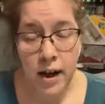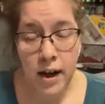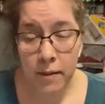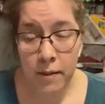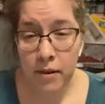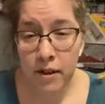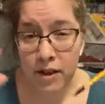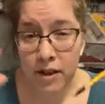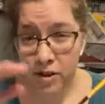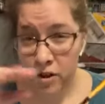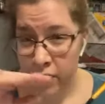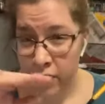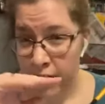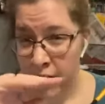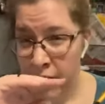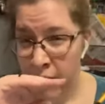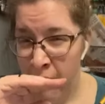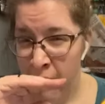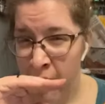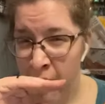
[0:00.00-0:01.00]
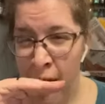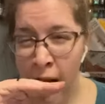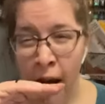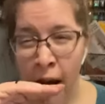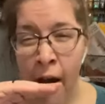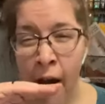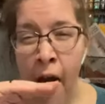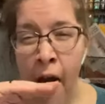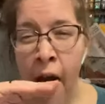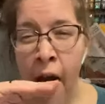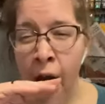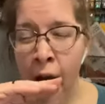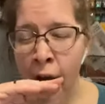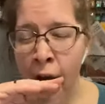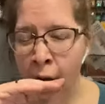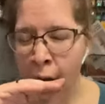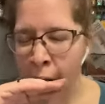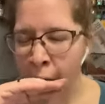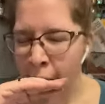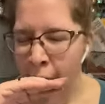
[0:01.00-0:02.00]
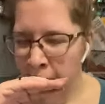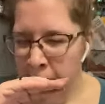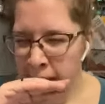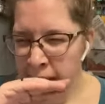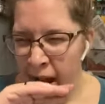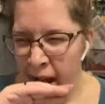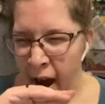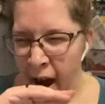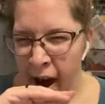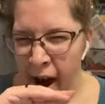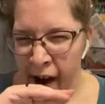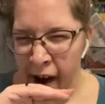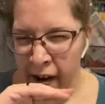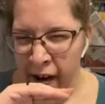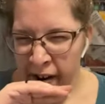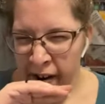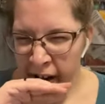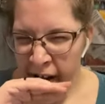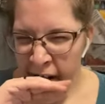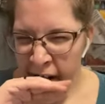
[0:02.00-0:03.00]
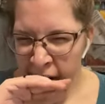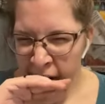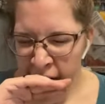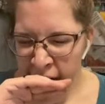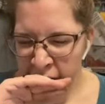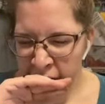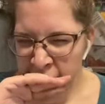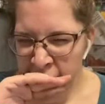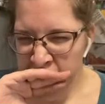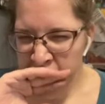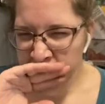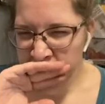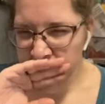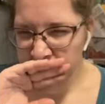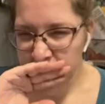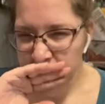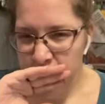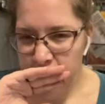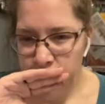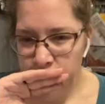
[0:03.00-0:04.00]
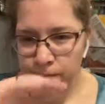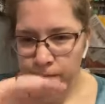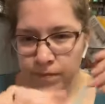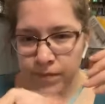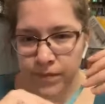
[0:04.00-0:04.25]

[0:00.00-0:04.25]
I'm gonna let y'all go. I'm tired. and